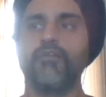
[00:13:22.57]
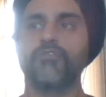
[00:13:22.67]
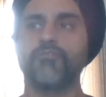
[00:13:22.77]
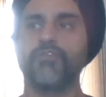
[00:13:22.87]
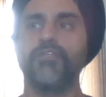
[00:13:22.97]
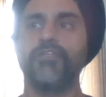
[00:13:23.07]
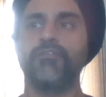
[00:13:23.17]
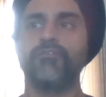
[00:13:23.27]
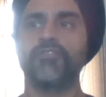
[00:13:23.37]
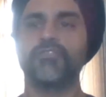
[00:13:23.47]
so we
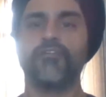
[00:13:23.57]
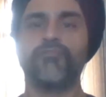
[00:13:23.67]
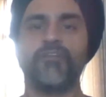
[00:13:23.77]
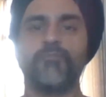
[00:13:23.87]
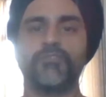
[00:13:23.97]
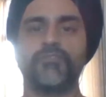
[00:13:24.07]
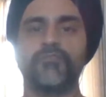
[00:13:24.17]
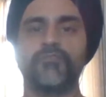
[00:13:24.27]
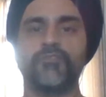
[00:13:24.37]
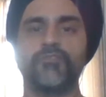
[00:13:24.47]
needed to just get 5%
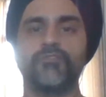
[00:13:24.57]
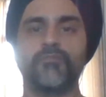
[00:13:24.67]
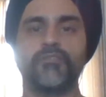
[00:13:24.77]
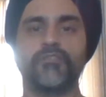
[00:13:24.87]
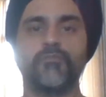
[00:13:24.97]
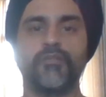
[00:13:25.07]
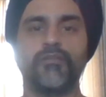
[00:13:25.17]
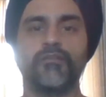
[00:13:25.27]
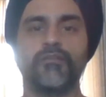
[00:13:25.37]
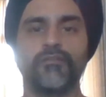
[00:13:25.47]
of the user base in a
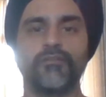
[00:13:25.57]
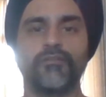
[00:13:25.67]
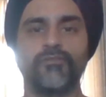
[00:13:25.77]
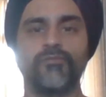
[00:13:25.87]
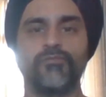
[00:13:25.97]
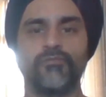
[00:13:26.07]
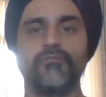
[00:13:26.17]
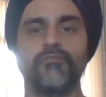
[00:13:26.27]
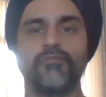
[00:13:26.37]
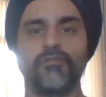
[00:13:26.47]
building to
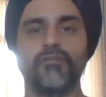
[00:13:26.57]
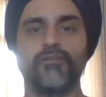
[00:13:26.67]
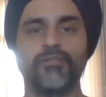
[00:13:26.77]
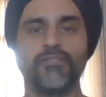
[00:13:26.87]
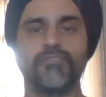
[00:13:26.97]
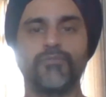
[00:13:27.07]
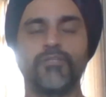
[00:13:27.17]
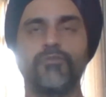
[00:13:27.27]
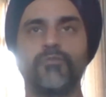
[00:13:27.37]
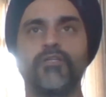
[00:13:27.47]
reach the 20
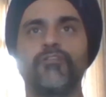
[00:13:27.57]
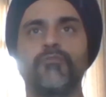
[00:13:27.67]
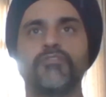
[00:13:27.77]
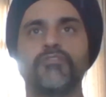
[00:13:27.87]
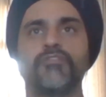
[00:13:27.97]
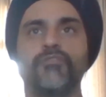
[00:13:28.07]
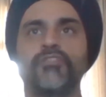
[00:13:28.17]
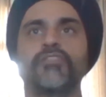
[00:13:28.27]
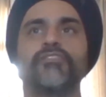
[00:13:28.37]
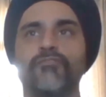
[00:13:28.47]
to 25%
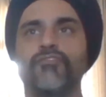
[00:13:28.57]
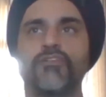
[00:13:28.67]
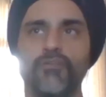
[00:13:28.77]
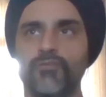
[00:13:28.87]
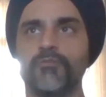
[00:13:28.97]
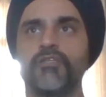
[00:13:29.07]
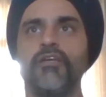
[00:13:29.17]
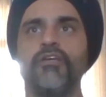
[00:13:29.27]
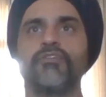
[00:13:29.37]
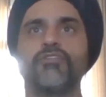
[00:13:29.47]
using these referral loops. So